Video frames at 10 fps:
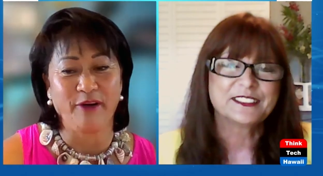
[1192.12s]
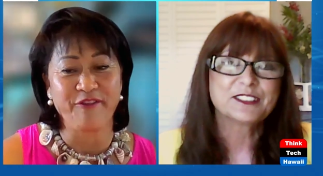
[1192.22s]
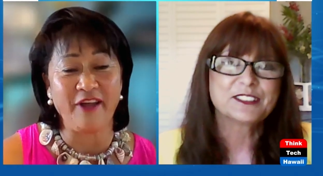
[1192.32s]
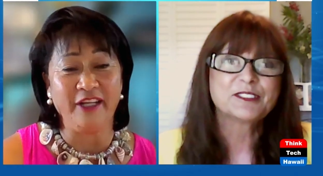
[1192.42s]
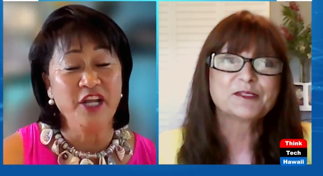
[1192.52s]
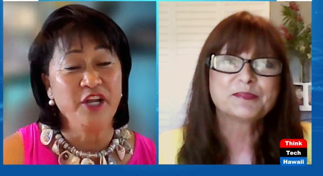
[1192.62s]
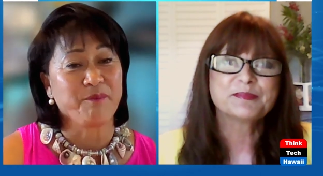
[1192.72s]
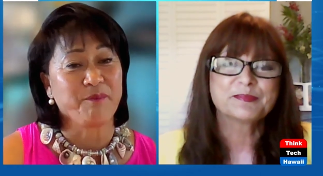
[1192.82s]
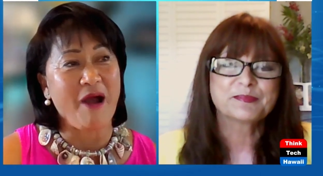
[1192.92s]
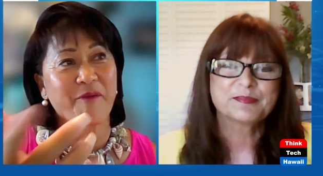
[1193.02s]
Speaker 1: girlfriend, your
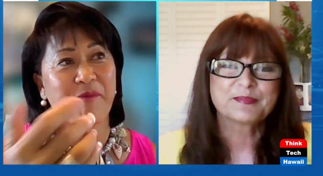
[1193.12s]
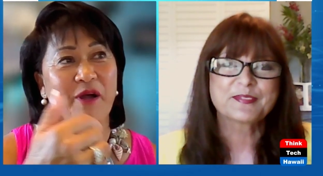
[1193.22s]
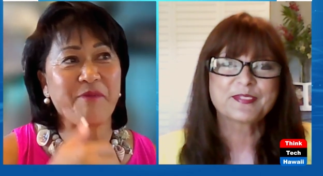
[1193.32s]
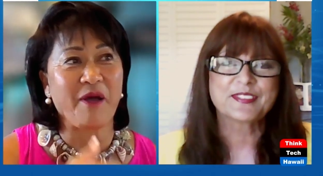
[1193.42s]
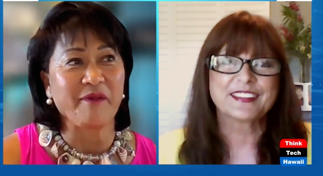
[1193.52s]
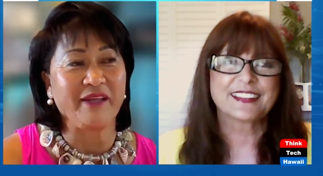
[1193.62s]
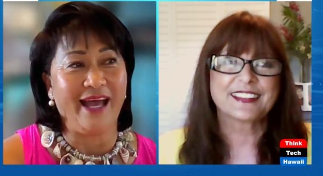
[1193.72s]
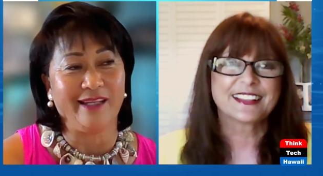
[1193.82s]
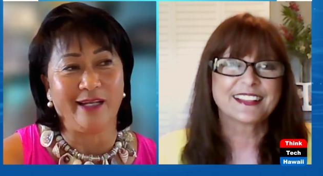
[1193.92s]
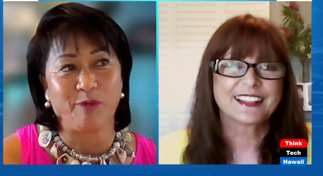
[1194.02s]
PowerPoint probably
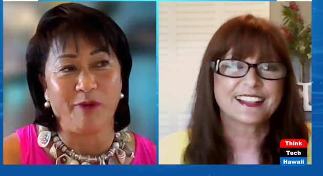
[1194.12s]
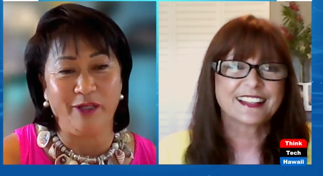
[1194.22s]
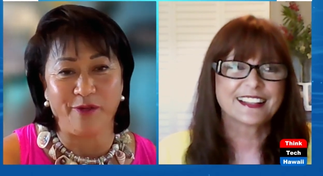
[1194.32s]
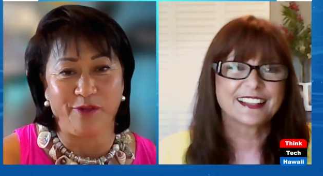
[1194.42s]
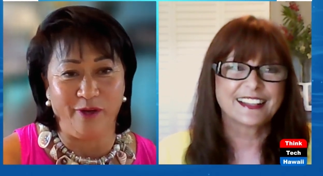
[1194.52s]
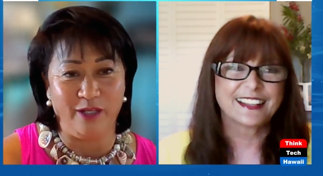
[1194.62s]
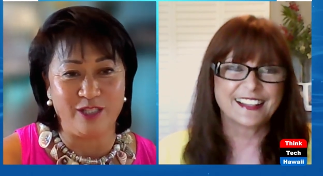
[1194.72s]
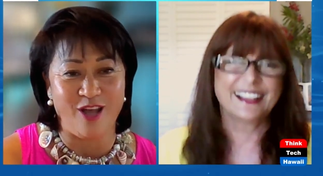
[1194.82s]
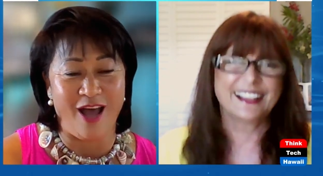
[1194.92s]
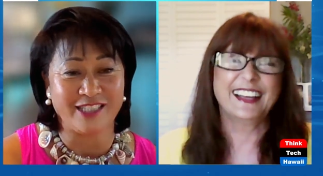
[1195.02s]
had like 20 or 30
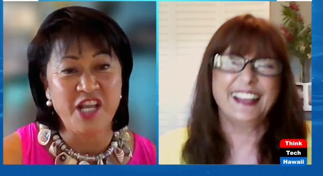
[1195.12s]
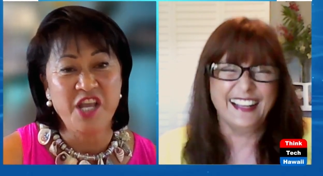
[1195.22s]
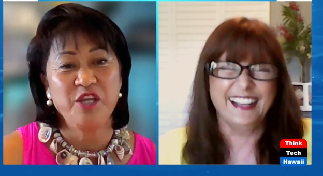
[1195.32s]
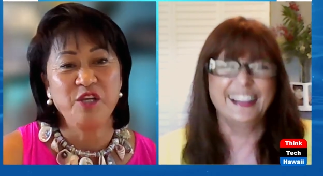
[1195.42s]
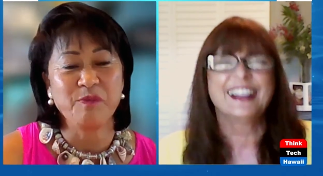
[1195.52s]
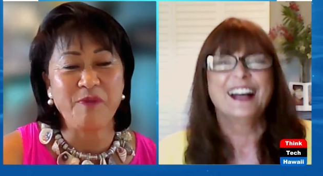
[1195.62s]
shots. You